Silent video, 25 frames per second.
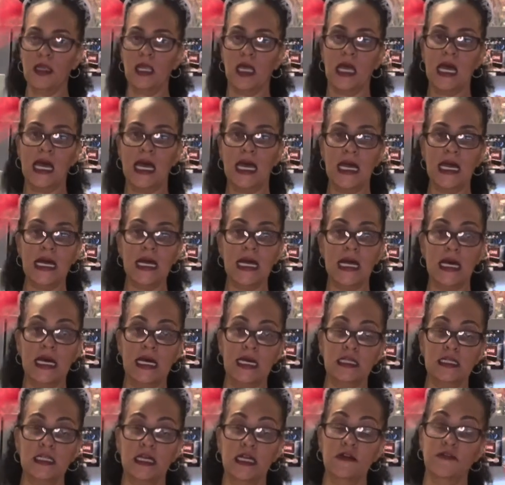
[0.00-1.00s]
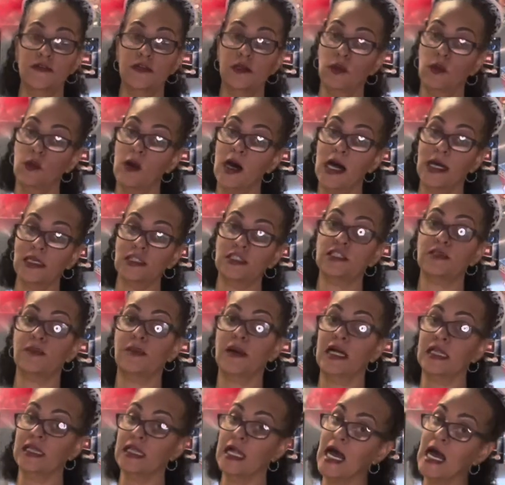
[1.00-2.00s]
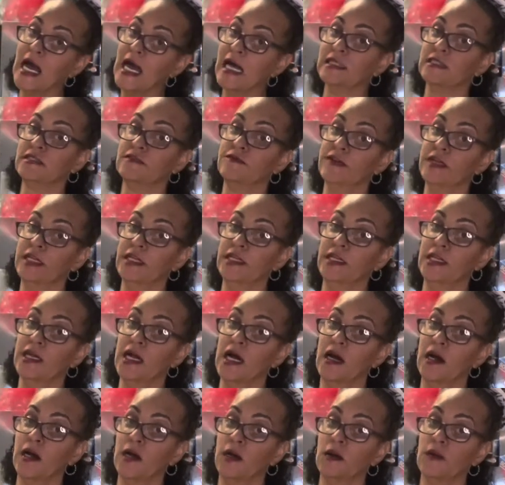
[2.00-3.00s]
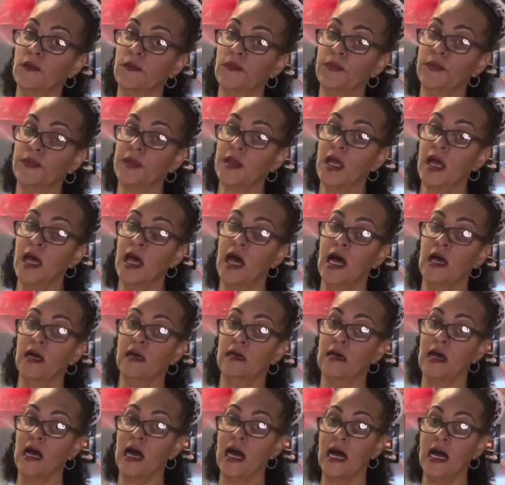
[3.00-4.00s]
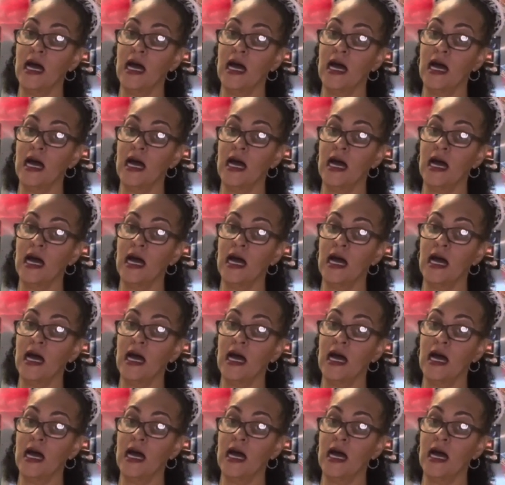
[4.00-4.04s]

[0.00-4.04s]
And if you watched my last video, I